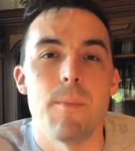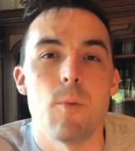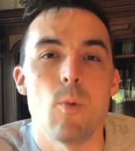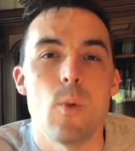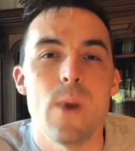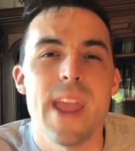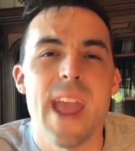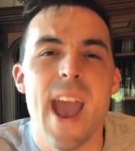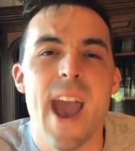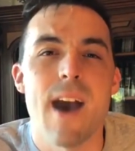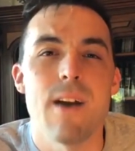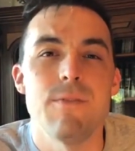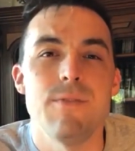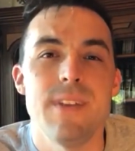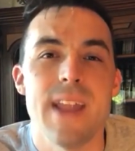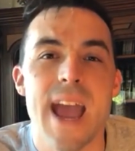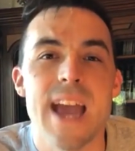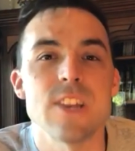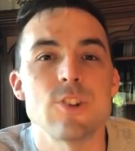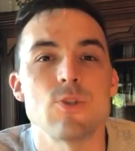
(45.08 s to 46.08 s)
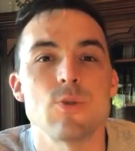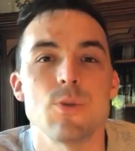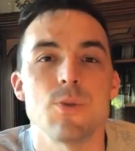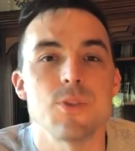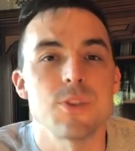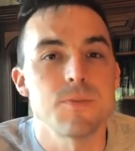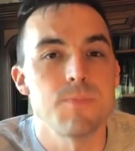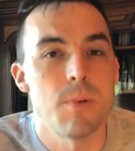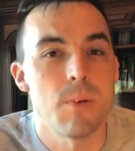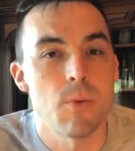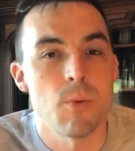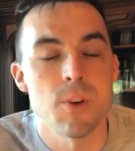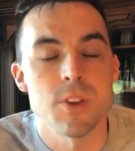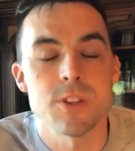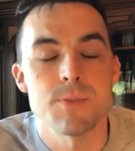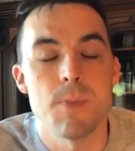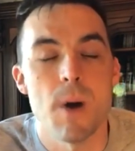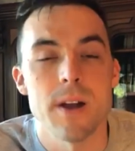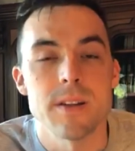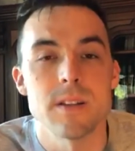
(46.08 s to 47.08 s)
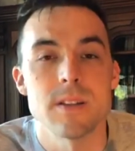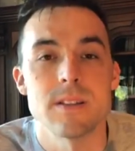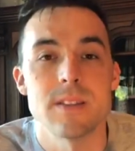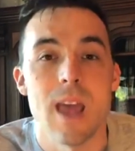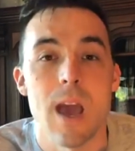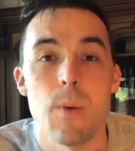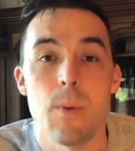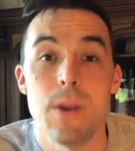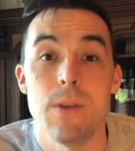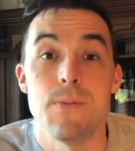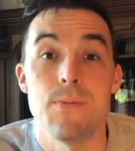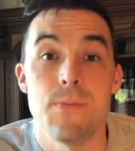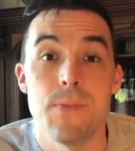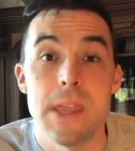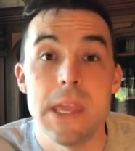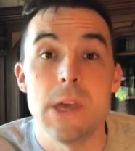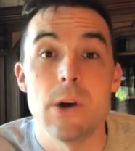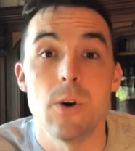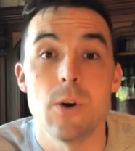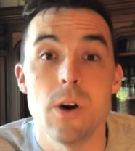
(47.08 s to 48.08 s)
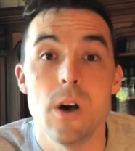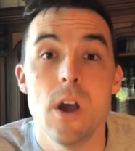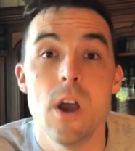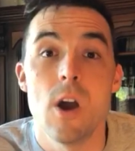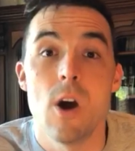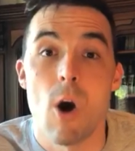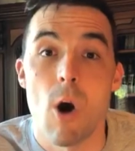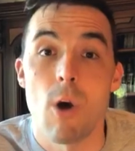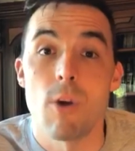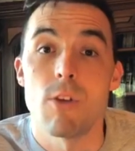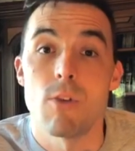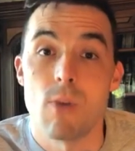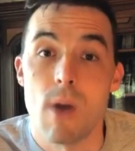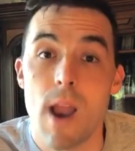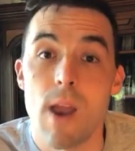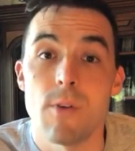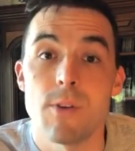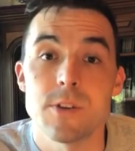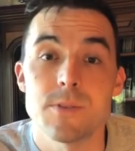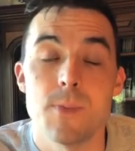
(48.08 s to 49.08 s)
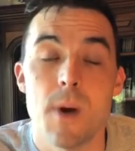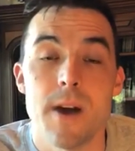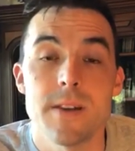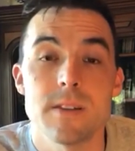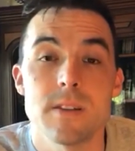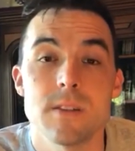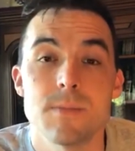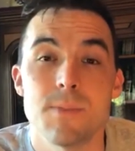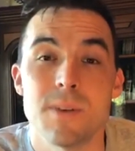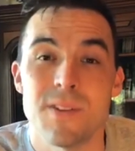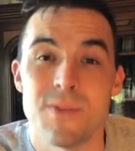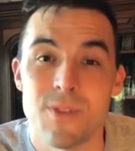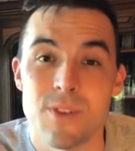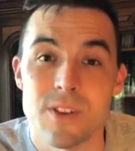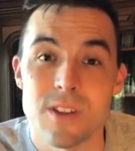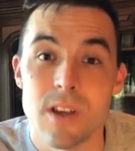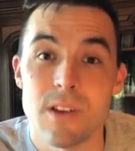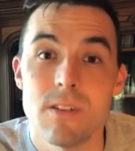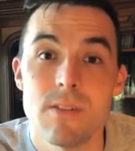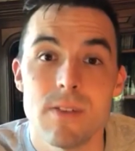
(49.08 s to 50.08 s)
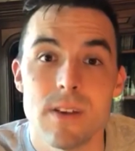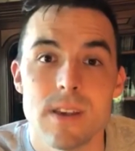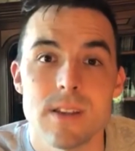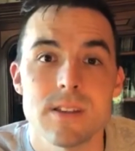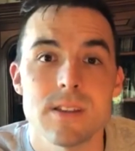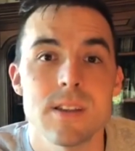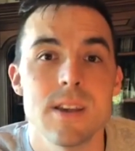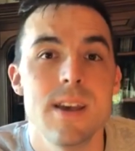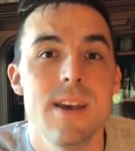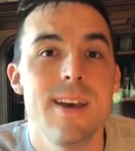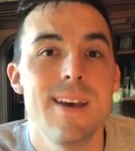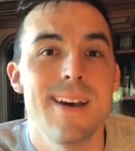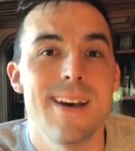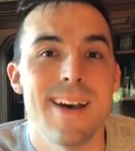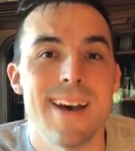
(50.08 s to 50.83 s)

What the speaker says: we have natural responses that we feel are the right responses, but for some of us,